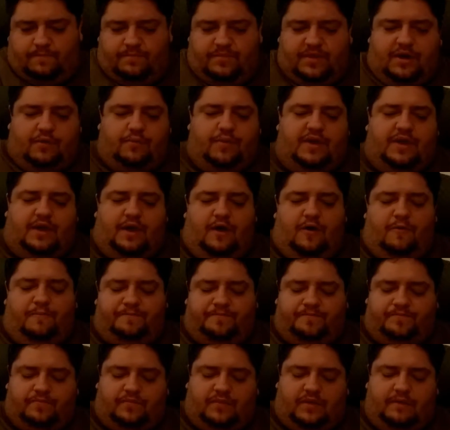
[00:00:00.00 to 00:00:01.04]
there we go.
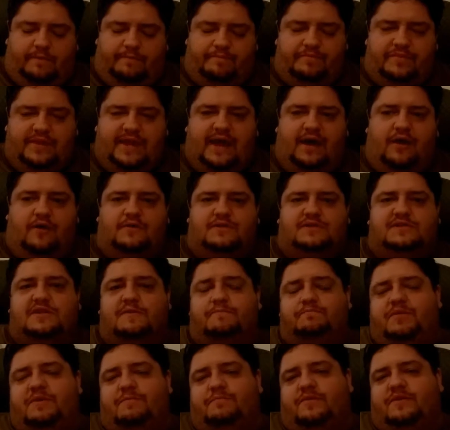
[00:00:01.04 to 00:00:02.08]
Now,
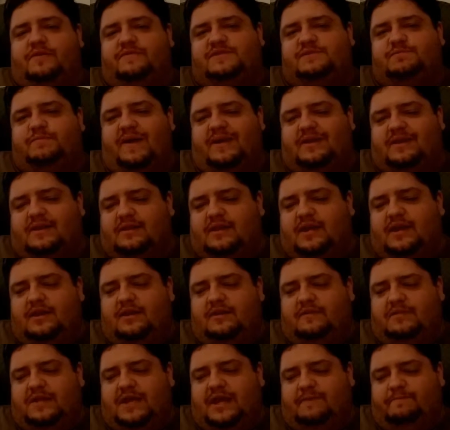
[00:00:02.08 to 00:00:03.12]
some people have
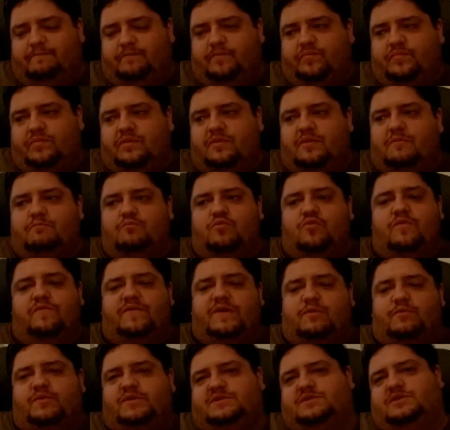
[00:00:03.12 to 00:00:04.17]
speculated that the
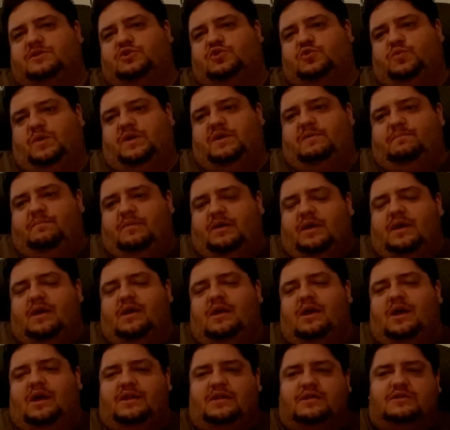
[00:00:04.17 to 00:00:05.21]
movie was the dream,
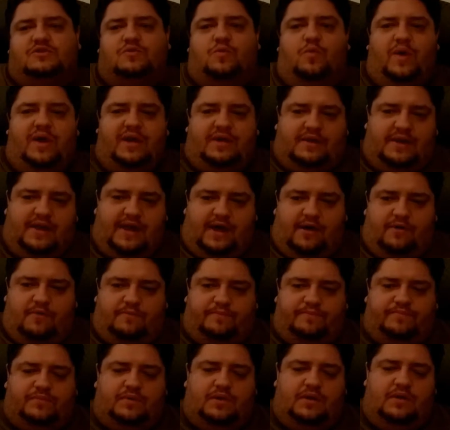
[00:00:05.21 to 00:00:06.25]
and he's awake now.
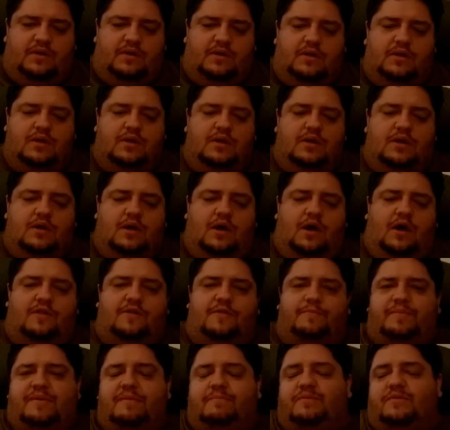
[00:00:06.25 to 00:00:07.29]

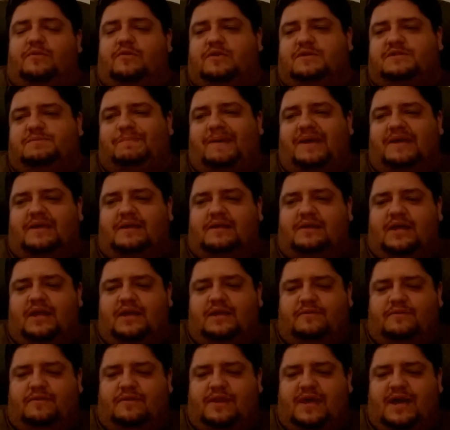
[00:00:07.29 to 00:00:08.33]
Other people are
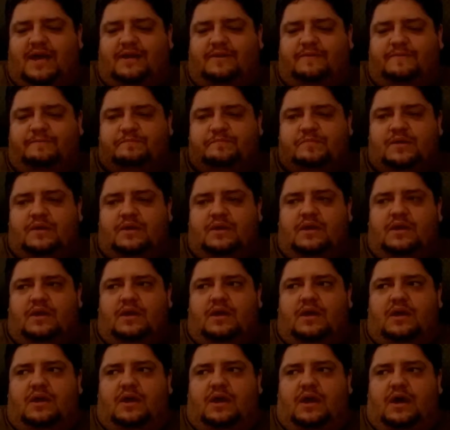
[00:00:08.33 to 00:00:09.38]
speculating that
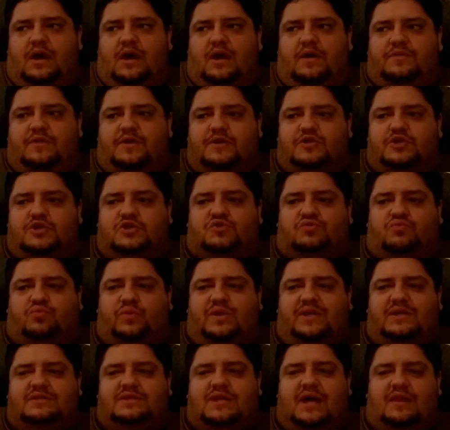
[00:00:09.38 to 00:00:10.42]
they're just
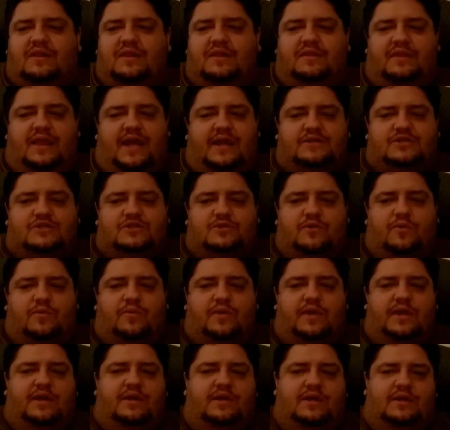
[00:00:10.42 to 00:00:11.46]
retelling that
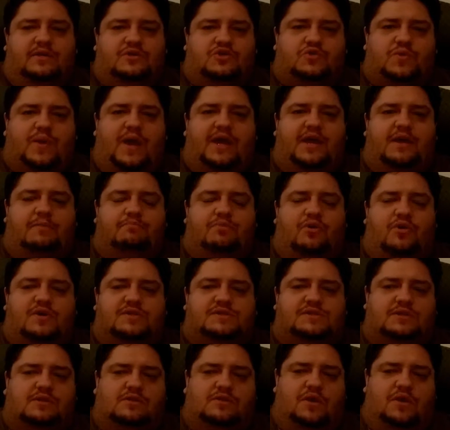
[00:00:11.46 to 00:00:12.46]
story in Dragon Ball